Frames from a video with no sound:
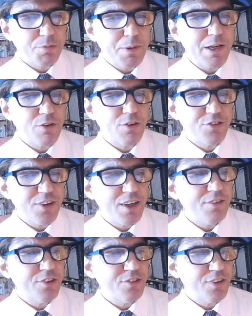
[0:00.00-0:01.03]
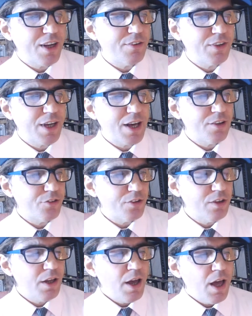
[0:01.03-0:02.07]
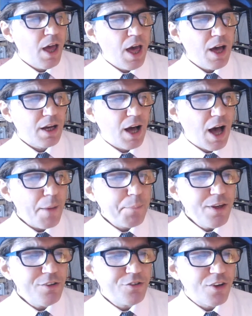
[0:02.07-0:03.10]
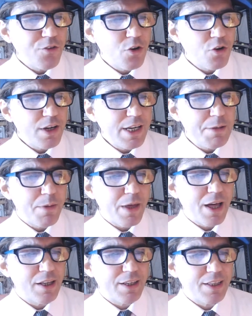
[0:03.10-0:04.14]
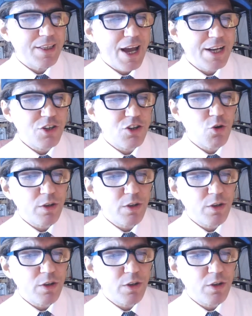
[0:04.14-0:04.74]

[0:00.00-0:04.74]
receives as head of the council. Copies of your email and attached court